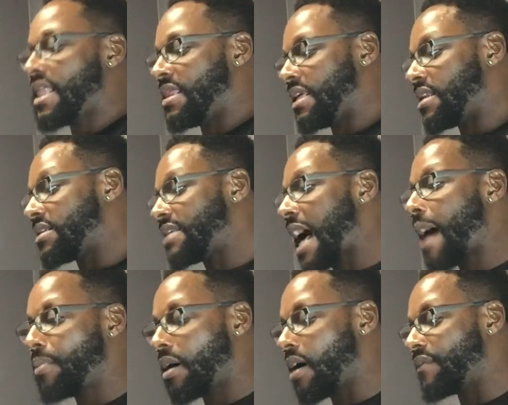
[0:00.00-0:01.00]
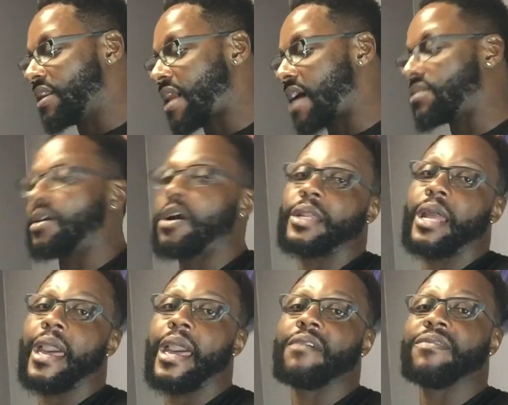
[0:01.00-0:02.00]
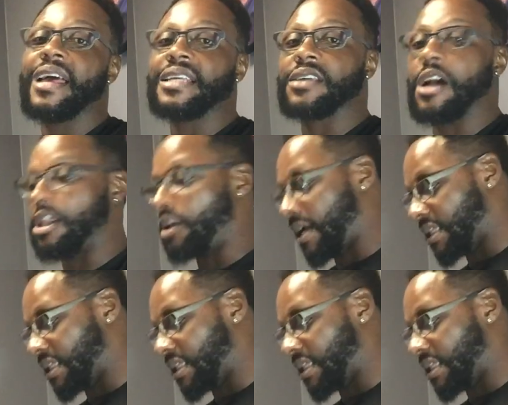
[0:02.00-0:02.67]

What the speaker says: Then the top of the locks are going to have less color